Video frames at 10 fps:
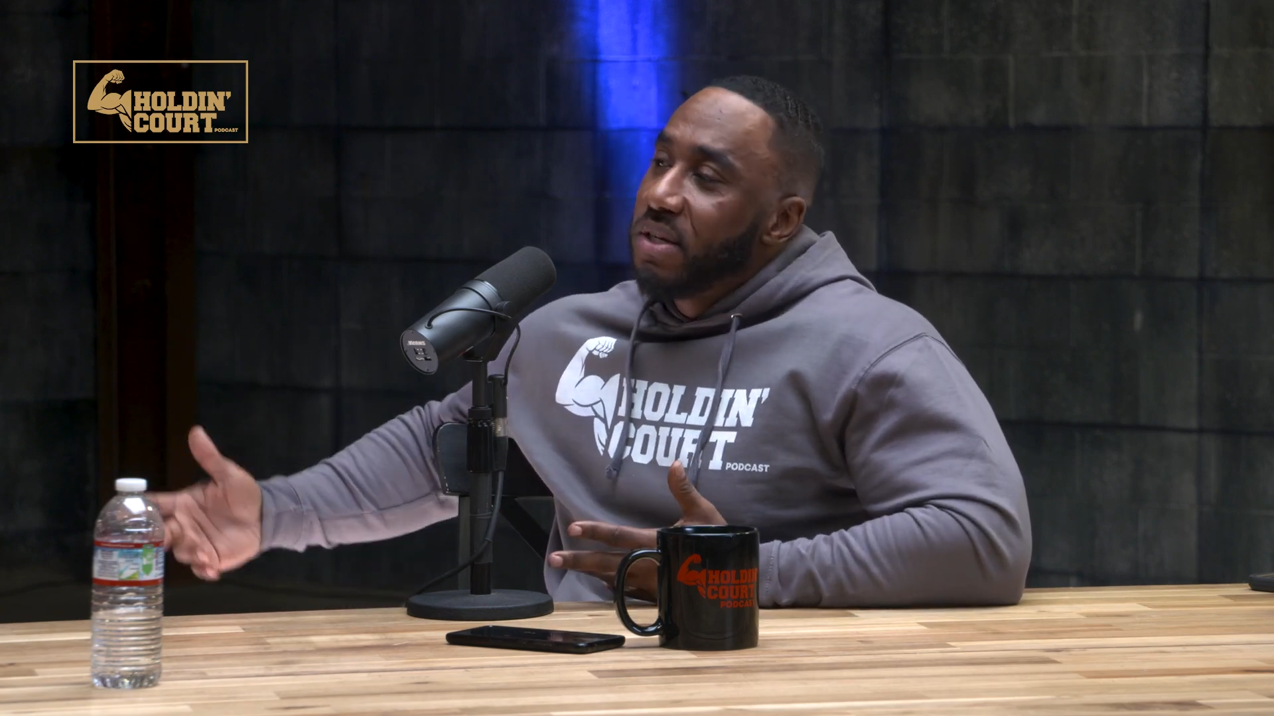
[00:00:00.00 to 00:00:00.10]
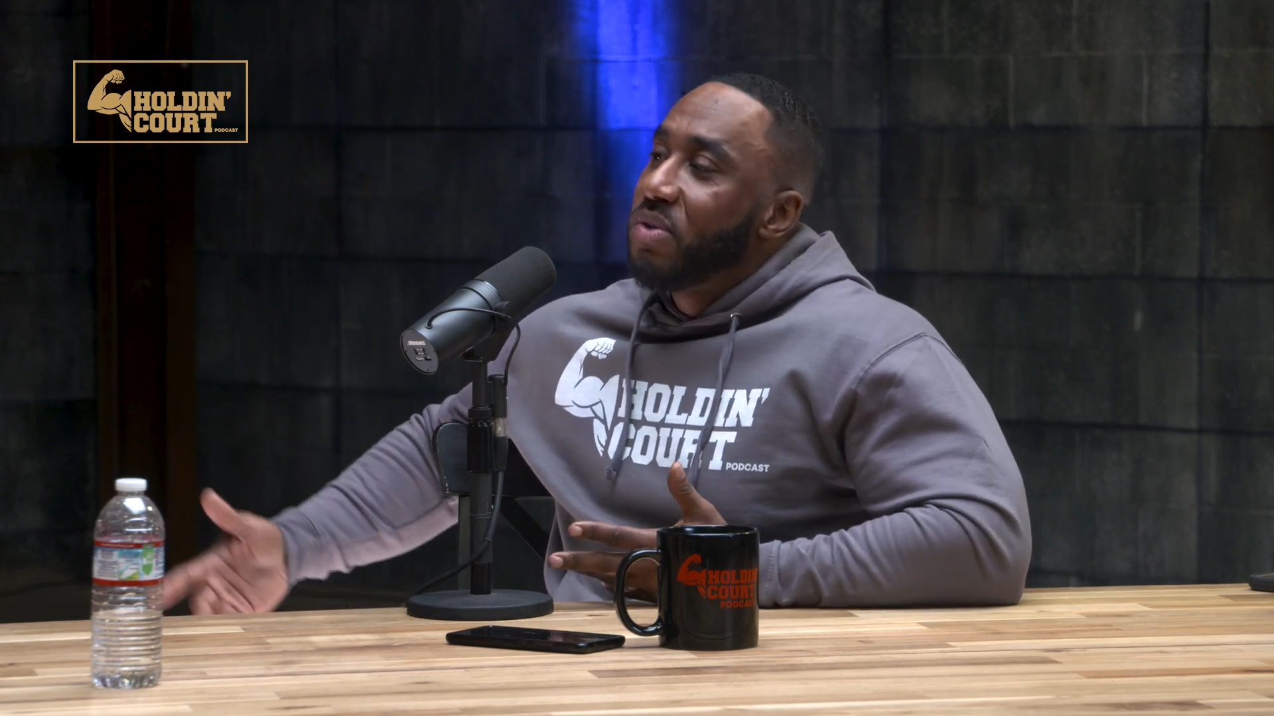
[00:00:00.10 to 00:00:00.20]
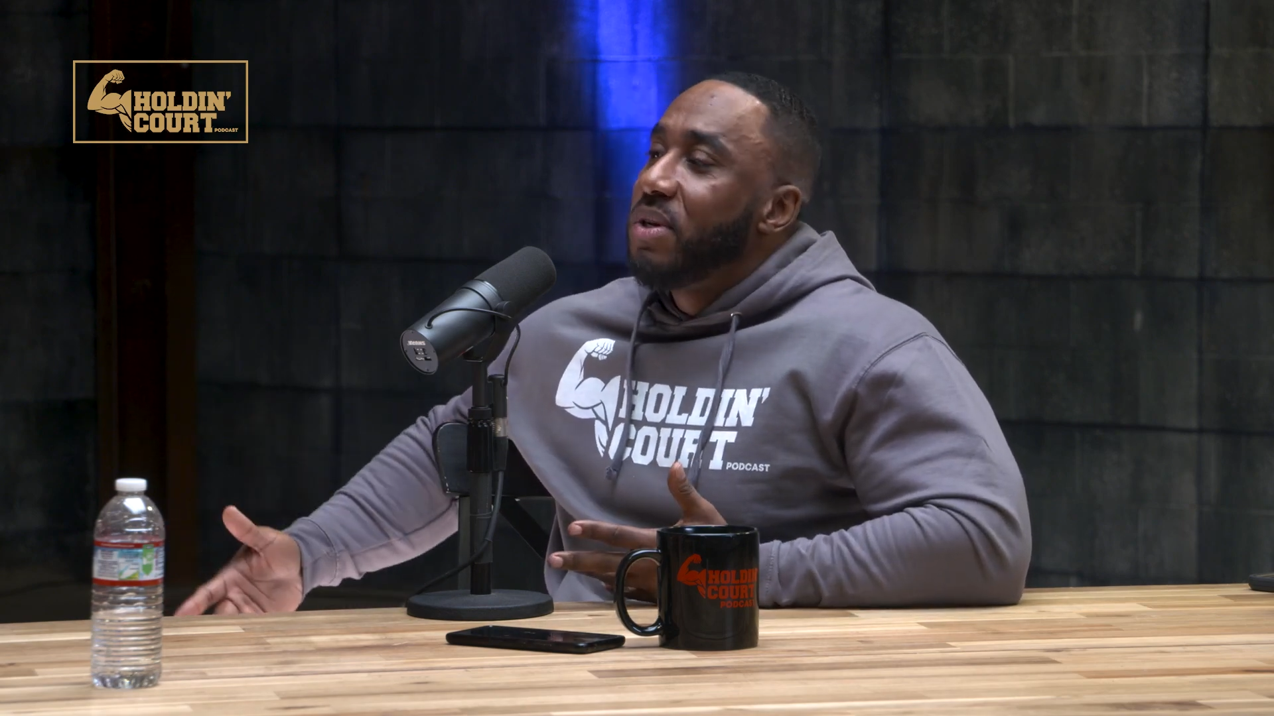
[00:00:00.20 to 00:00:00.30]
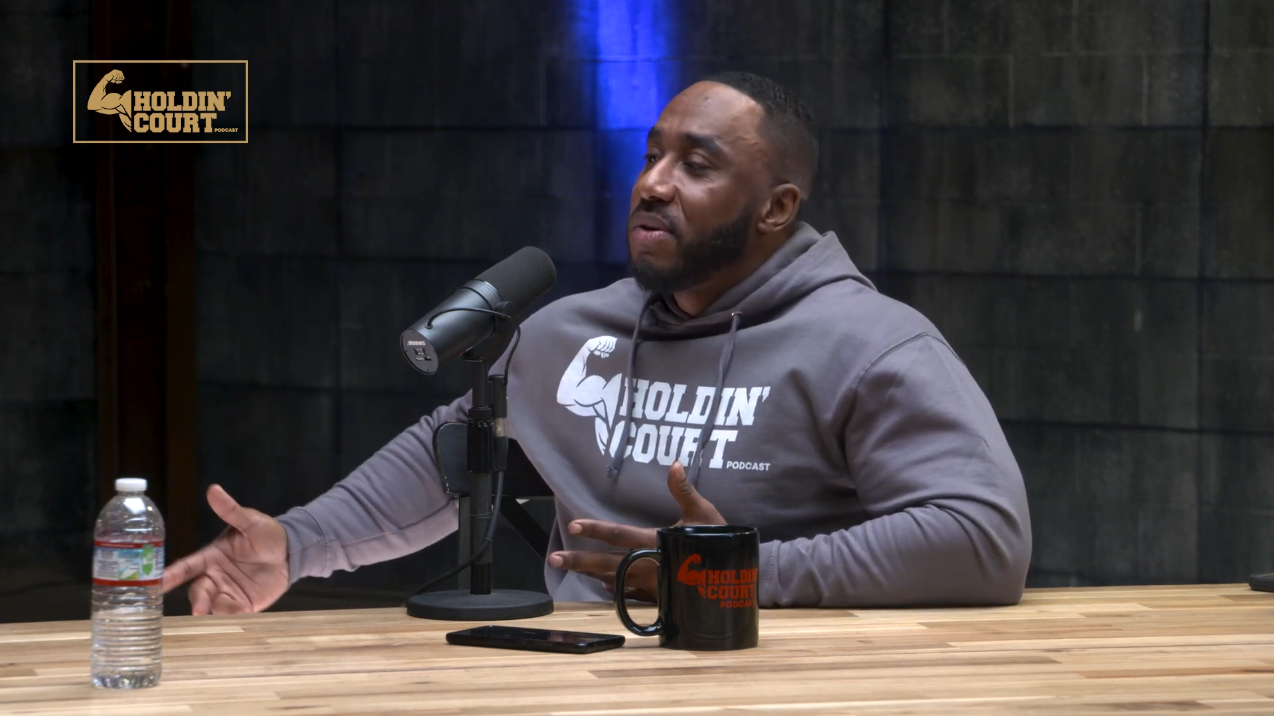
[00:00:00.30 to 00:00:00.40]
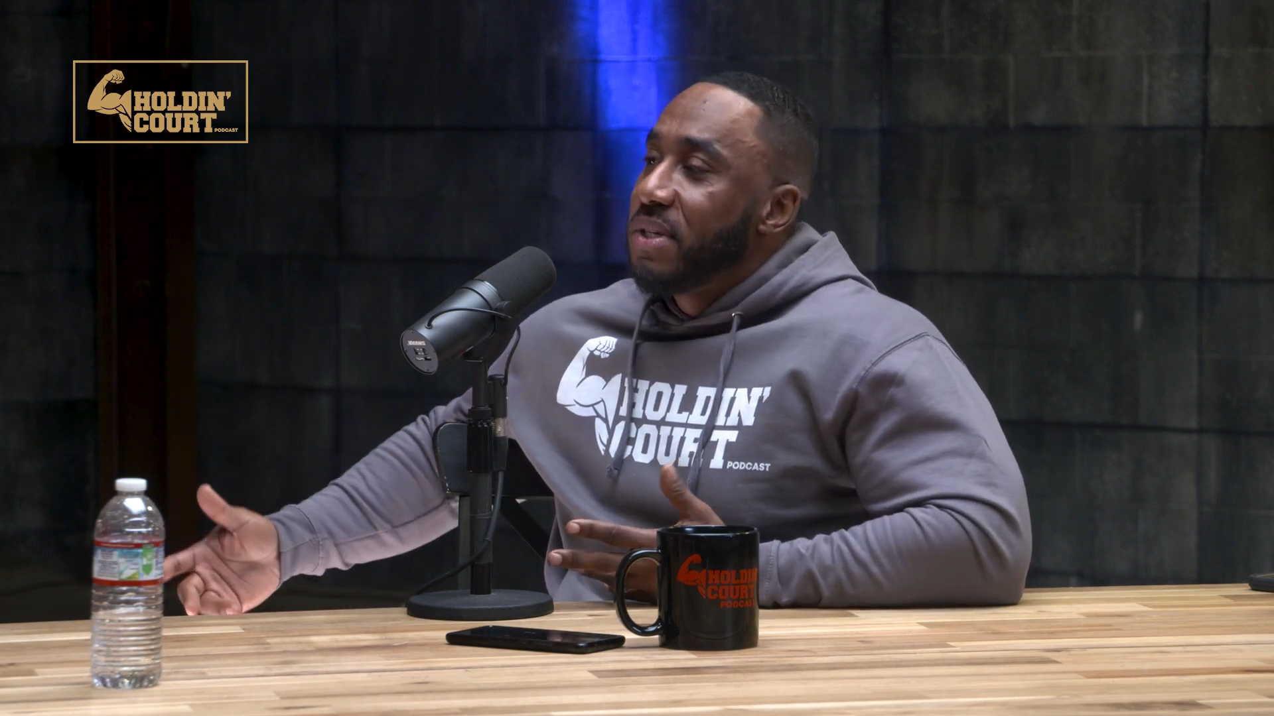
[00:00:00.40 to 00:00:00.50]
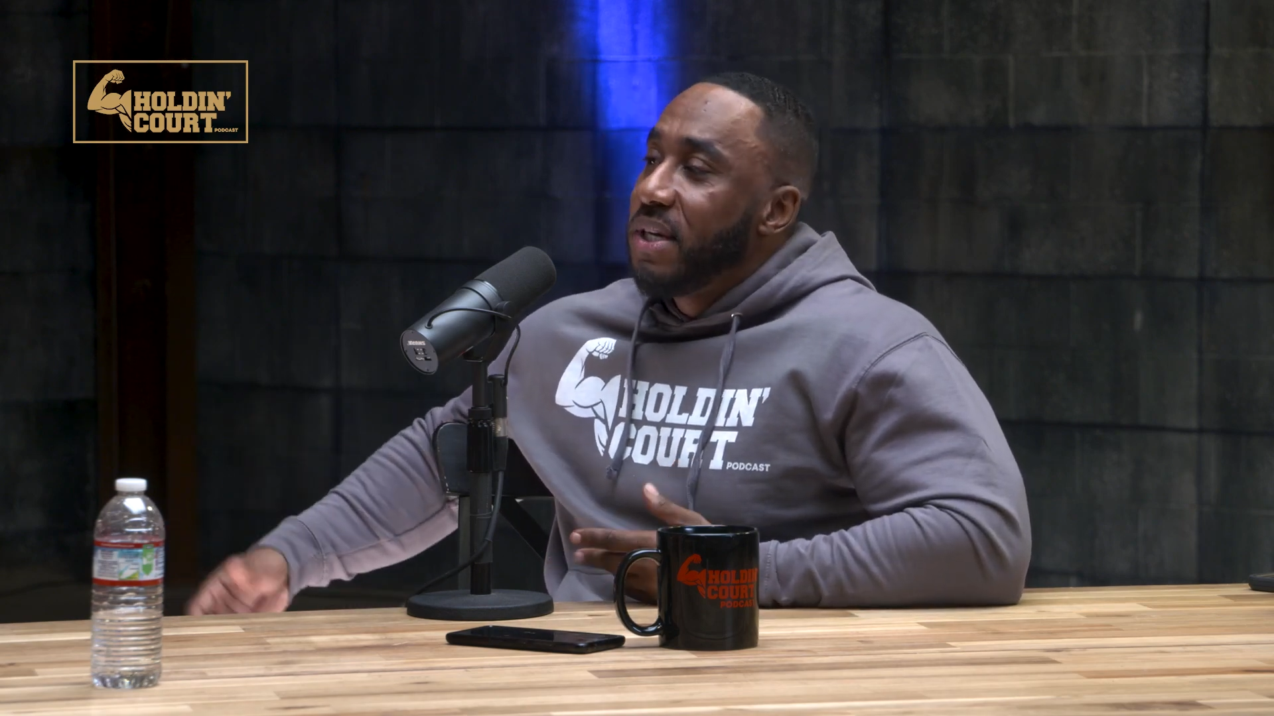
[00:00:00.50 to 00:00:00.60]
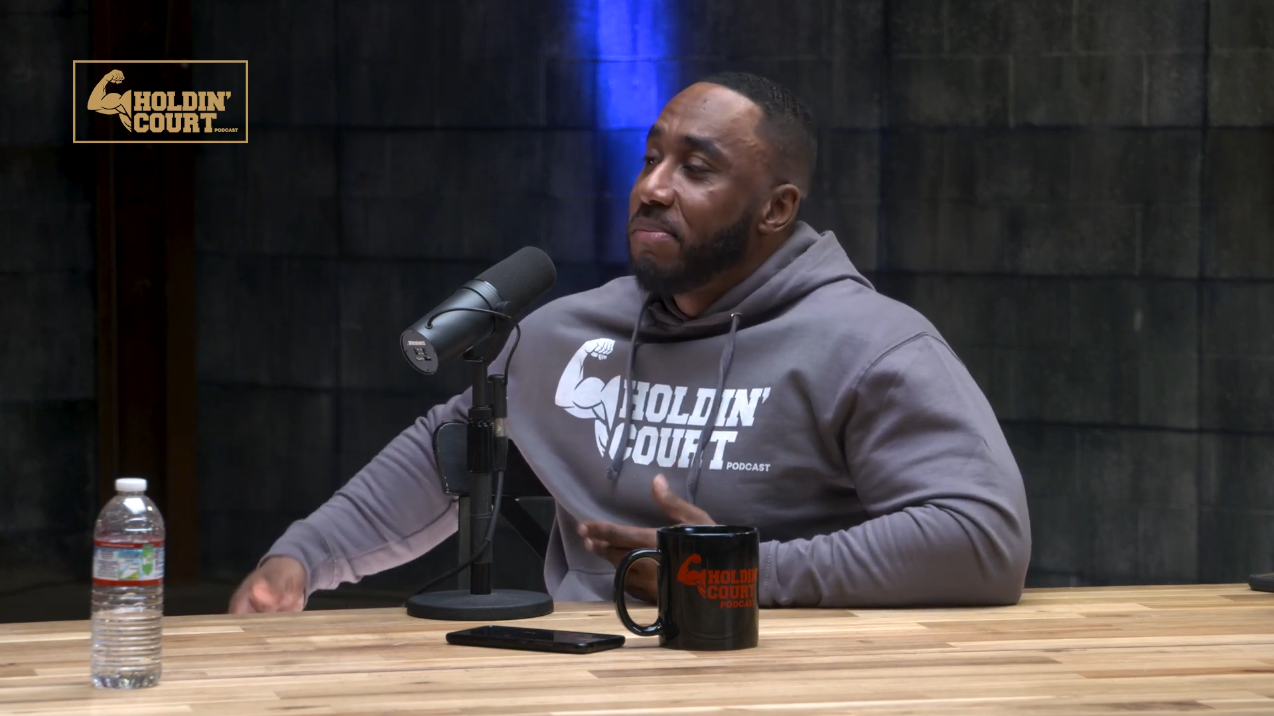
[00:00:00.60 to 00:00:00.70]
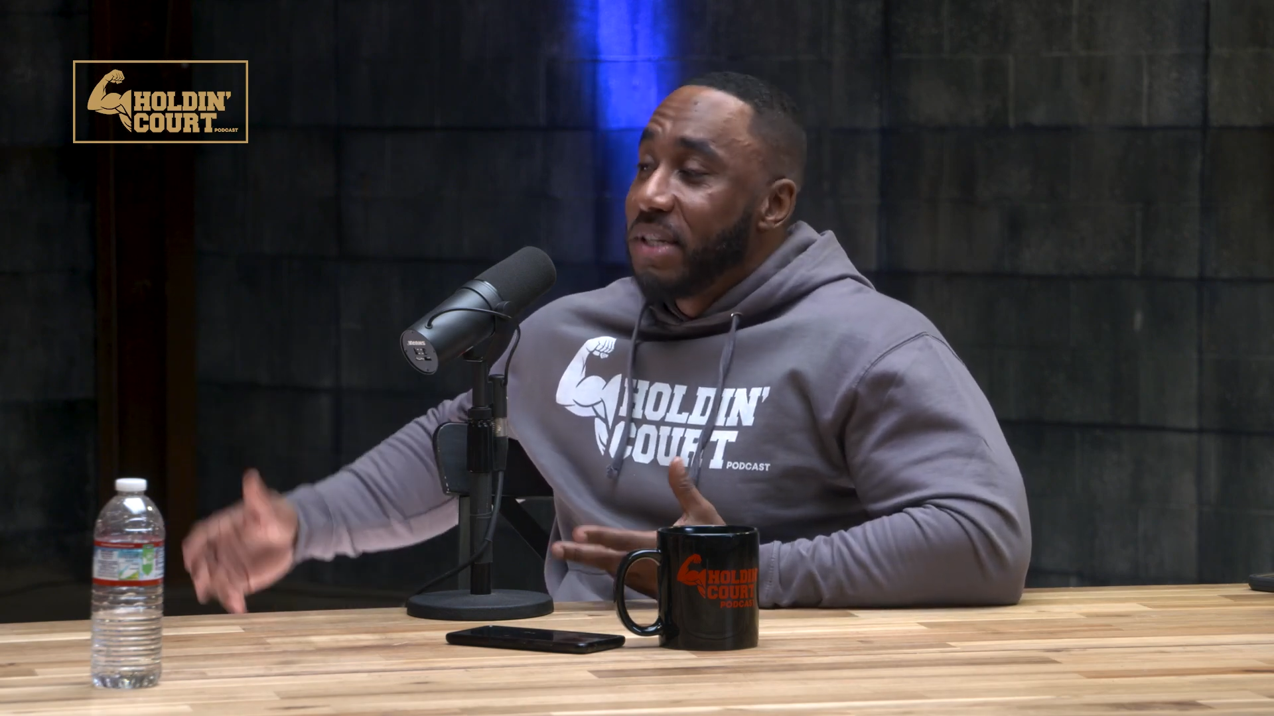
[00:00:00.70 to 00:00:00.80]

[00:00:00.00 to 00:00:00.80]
to do your shit.